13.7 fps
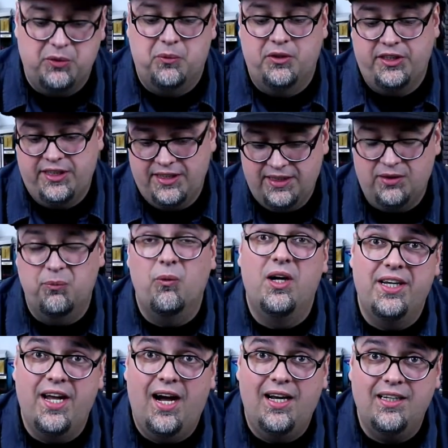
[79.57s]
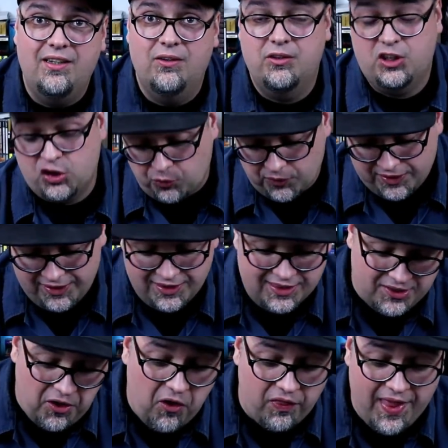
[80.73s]
sources and whatnot you know
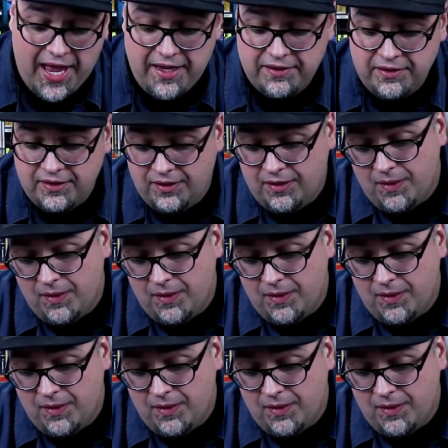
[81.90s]
screens and all that